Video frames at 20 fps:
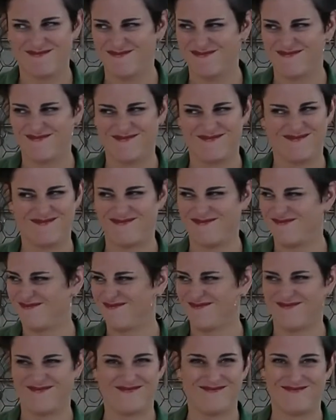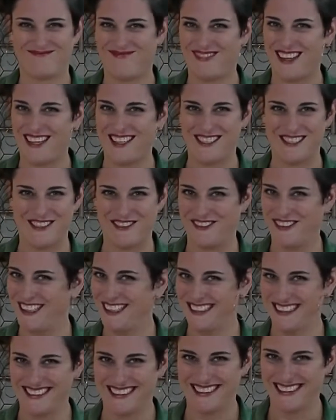not so
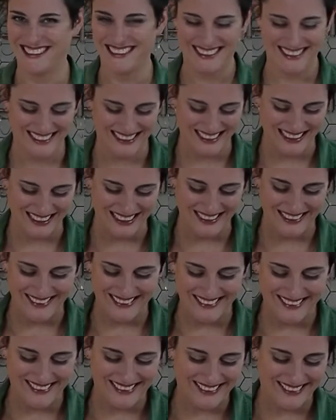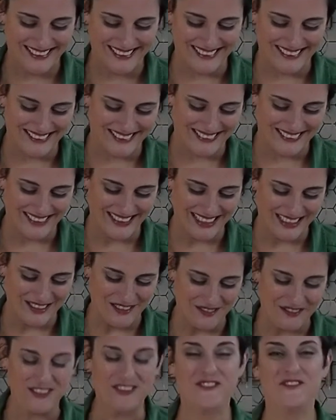much. All right,
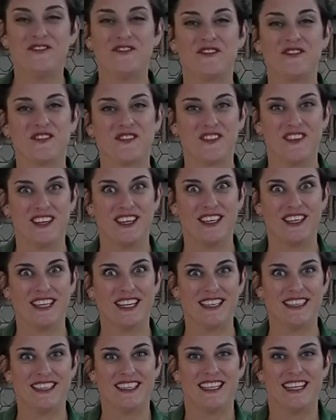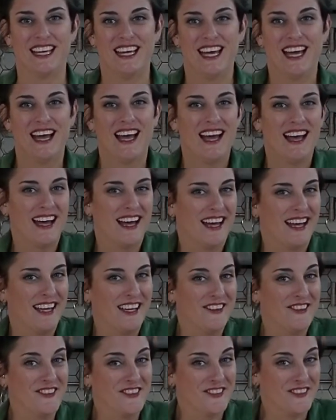well, again,
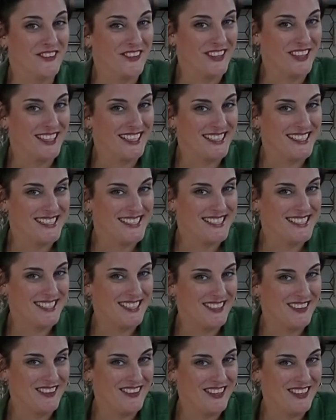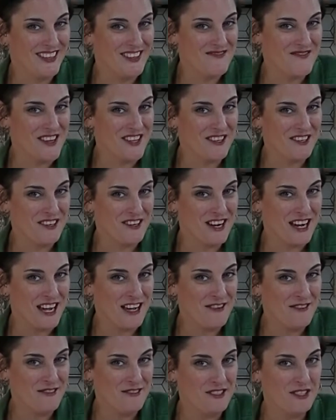it was really nice seeing you here at
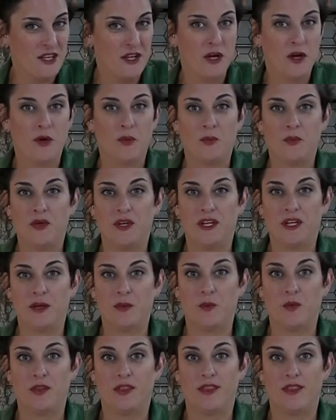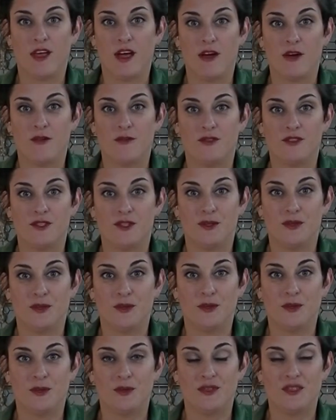Mothercraft. We would love
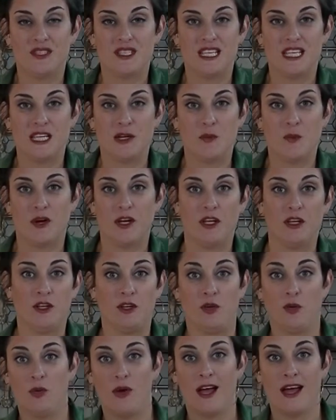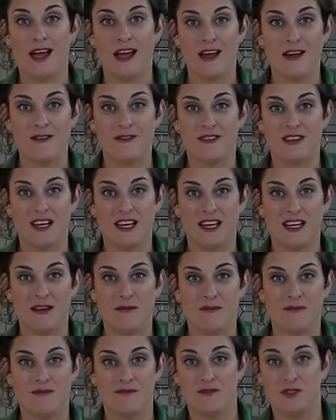to see what you have
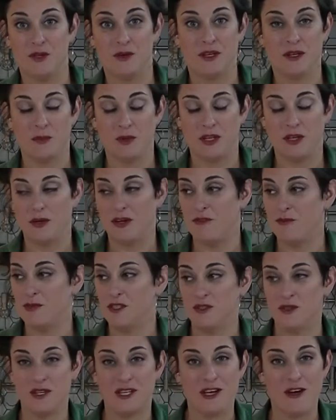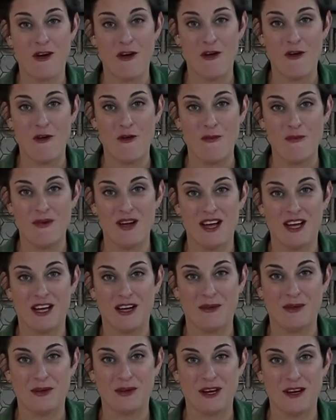what you have been doing at home,
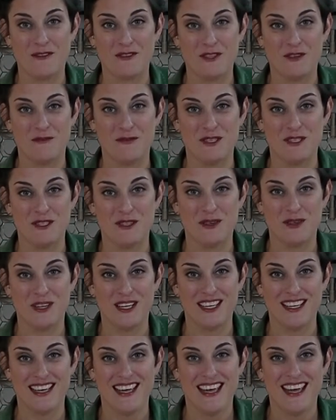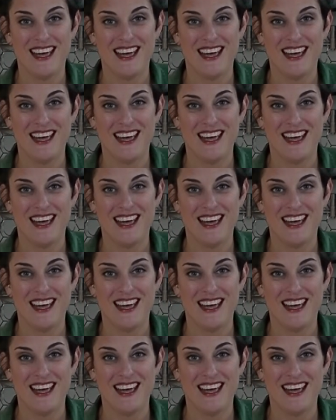what crafts you've been doing.